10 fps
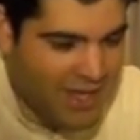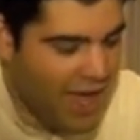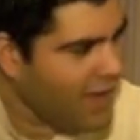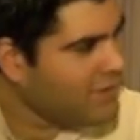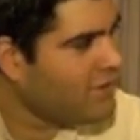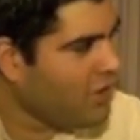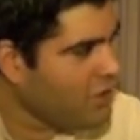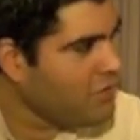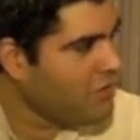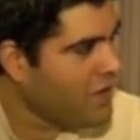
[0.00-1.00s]
Yeah, it's a
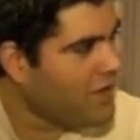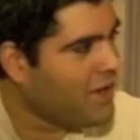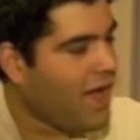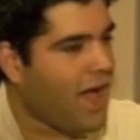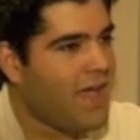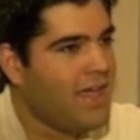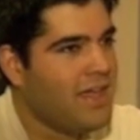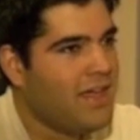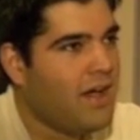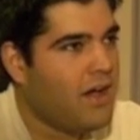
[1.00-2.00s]
lot of fun. I
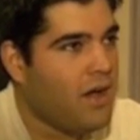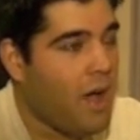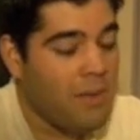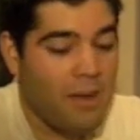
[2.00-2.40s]
mean,